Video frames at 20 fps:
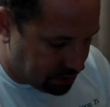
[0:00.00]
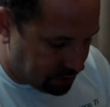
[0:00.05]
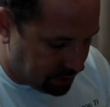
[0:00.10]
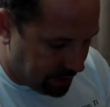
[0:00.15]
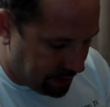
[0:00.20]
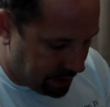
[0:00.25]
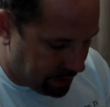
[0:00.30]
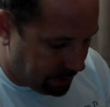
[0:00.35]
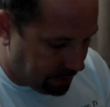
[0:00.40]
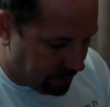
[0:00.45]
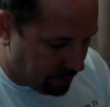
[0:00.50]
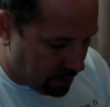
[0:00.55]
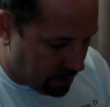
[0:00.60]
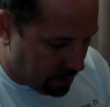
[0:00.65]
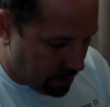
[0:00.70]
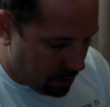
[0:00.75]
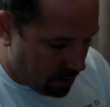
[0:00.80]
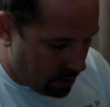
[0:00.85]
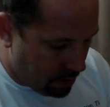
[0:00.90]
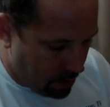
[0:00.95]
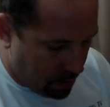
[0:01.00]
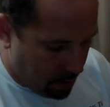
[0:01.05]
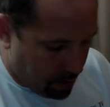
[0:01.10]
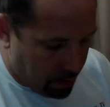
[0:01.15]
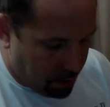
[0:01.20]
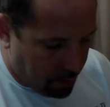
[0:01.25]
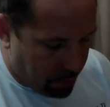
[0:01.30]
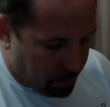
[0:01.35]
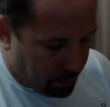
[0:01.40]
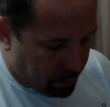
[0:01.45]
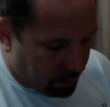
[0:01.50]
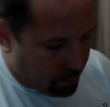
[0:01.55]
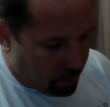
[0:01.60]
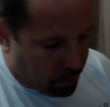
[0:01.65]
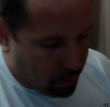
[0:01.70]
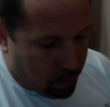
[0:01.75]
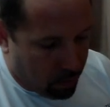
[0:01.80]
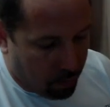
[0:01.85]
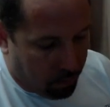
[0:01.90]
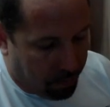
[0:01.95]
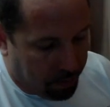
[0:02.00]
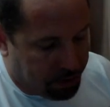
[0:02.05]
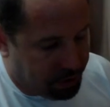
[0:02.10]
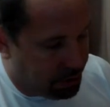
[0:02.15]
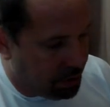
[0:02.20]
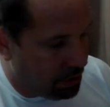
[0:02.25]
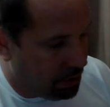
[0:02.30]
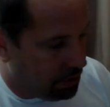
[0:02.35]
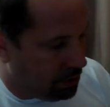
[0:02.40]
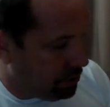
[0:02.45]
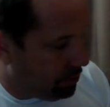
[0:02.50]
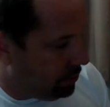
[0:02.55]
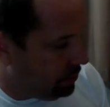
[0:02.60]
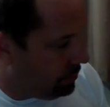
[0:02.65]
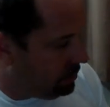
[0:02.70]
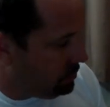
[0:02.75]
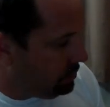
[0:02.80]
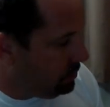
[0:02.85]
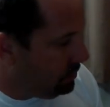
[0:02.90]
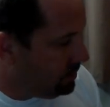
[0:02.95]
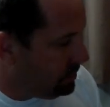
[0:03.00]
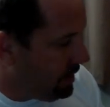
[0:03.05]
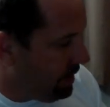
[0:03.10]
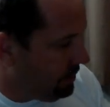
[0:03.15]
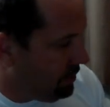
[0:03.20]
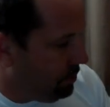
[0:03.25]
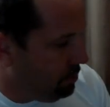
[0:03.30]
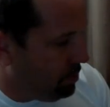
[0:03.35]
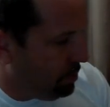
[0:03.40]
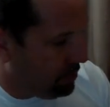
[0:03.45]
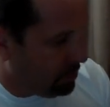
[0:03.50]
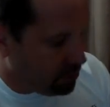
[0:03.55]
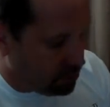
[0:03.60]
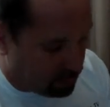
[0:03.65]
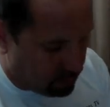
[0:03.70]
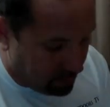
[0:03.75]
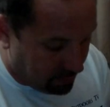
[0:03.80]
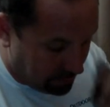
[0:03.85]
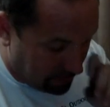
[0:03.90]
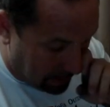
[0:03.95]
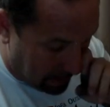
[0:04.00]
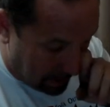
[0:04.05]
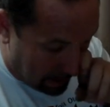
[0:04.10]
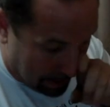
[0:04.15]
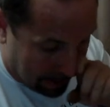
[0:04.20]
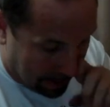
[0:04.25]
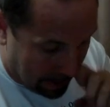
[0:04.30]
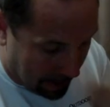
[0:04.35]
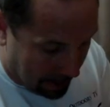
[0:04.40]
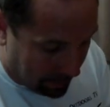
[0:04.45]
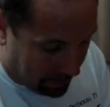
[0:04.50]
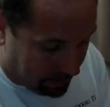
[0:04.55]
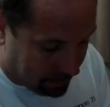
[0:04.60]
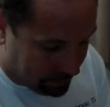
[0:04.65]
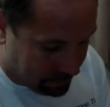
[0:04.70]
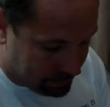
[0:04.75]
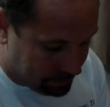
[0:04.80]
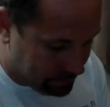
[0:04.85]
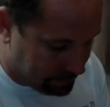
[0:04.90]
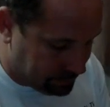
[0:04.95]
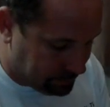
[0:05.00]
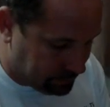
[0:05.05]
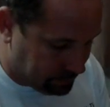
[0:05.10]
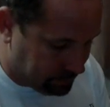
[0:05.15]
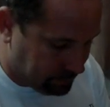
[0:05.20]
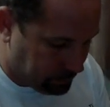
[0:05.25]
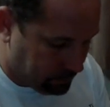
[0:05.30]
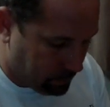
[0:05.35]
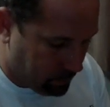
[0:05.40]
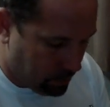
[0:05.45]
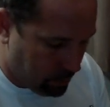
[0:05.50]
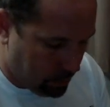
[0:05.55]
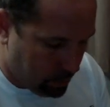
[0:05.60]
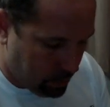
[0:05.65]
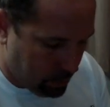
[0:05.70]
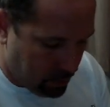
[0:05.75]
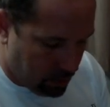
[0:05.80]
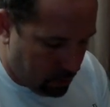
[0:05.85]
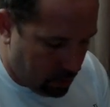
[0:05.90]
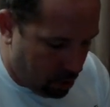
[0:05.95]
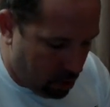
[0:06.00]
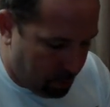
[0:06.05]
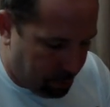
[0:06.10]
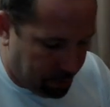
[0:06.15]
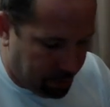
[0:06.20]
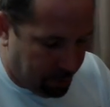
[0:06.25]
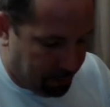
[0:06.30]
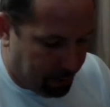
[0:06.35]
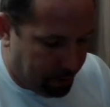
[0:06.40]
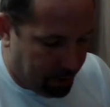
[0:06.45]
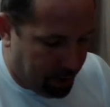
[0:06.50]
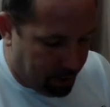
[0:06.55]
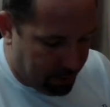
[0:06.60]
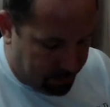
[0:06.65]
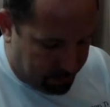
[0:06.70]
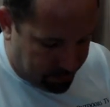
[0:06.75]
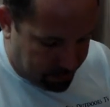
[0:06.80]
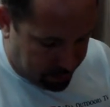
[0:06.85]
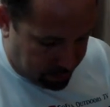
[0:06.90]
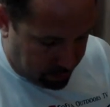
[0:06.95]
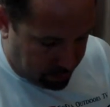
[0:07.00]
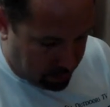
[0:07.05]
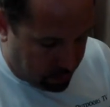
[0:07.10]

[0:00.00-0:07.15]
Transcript: Then what you're going to do is after you put the swivel on there, open up another one.